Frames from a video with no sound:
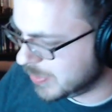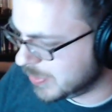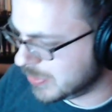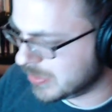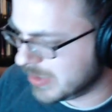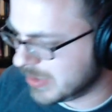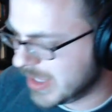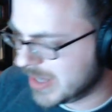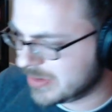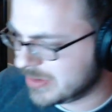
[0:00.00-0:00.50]
to
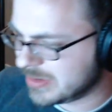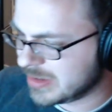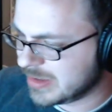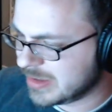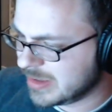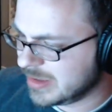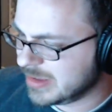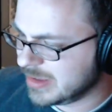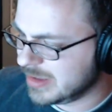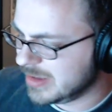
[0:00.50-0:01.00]
pull out
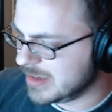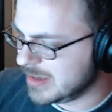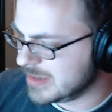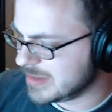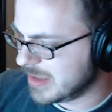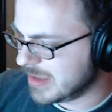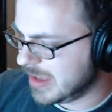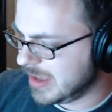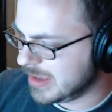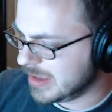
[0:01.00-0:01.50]

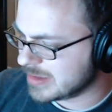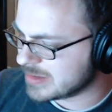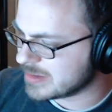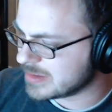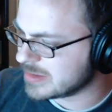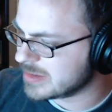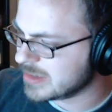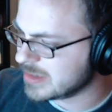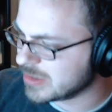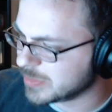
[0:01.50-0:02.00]
is a
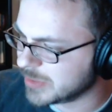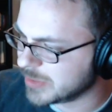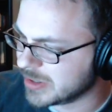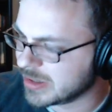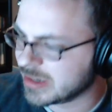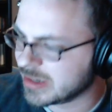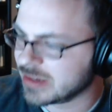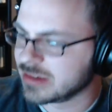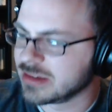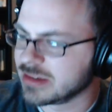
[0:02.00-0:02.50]

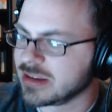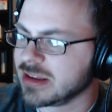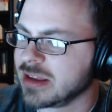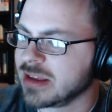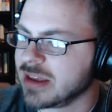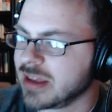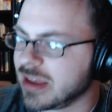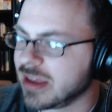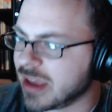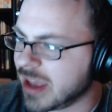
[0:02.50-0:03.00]
steelbook,
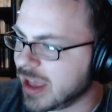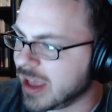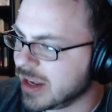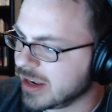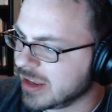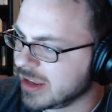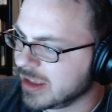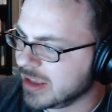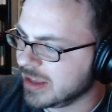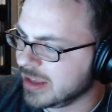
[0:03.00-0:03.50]

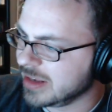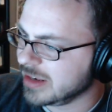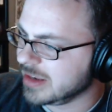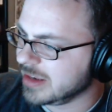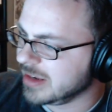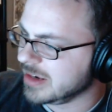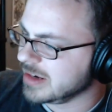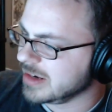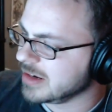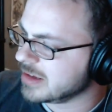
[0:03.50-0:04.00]
and it
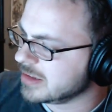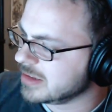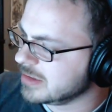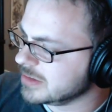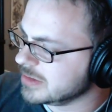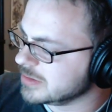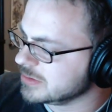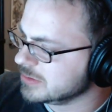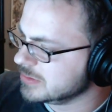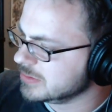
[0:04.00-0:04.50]

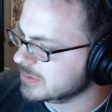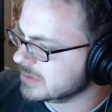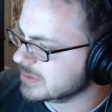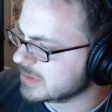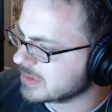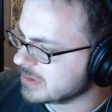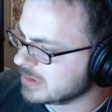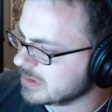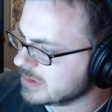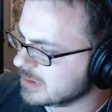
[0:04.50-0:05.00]

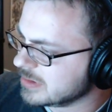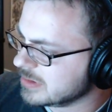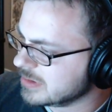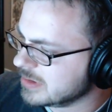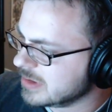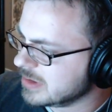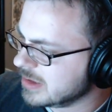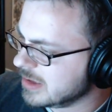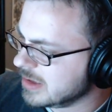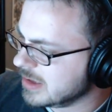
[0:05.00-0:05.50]
includes
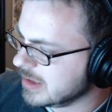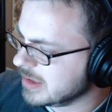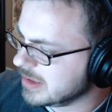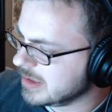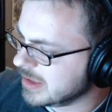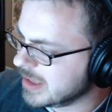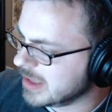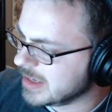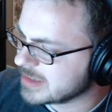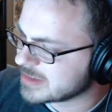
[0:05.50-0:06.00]

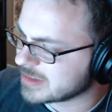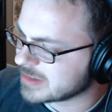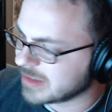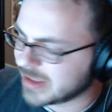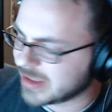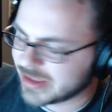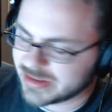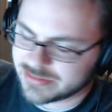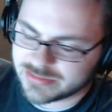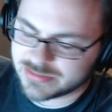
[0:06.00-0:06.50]

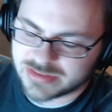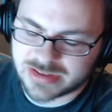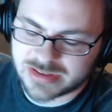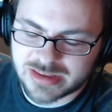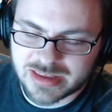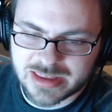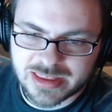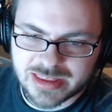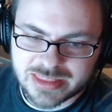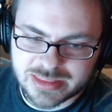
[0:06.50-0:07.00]
Kingsglaive,
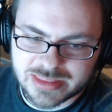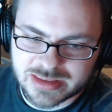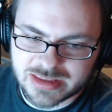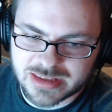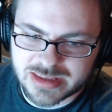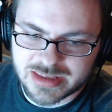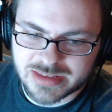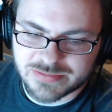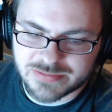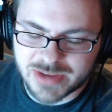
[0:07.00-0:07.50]

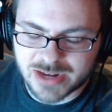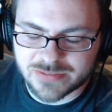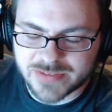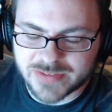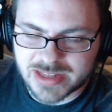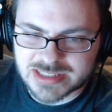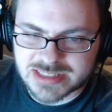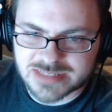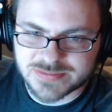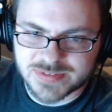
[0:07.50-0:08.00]
the Final
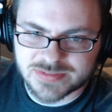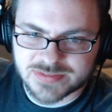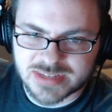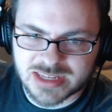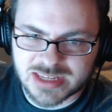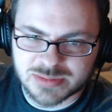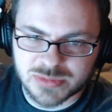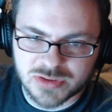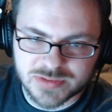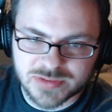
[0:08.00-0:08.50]
Fantasy
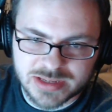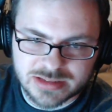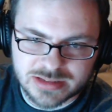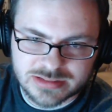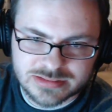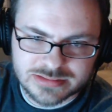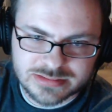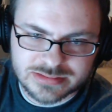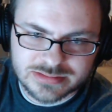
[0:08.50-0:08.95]
15 movie